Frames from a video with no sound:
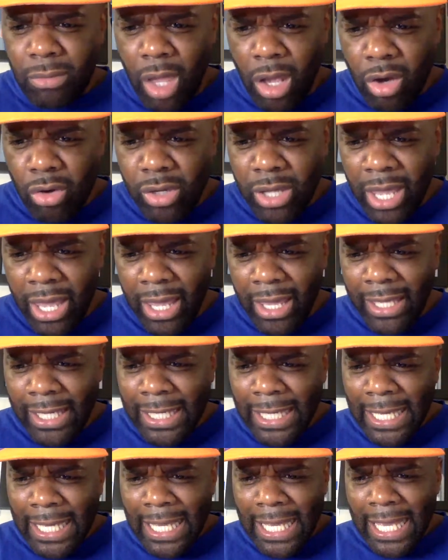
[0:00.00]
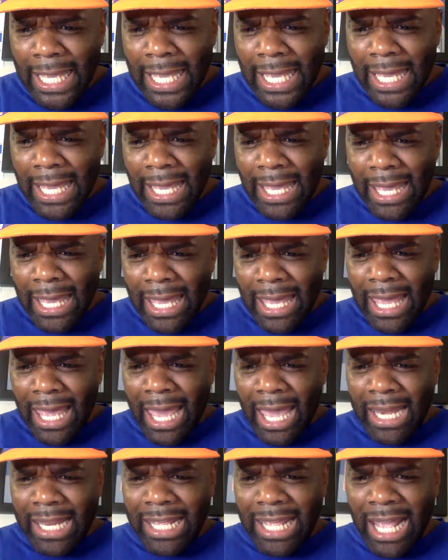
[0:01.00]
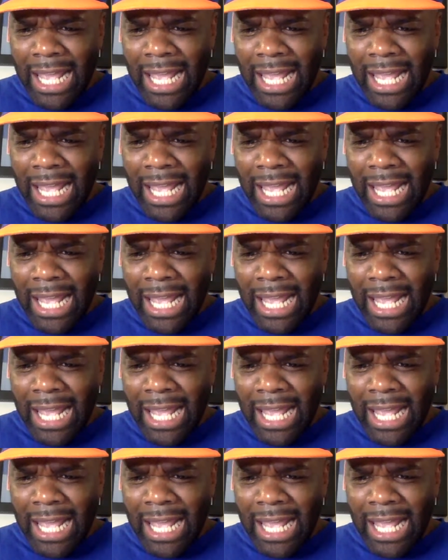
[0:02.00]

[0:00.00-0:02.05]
Okay. And he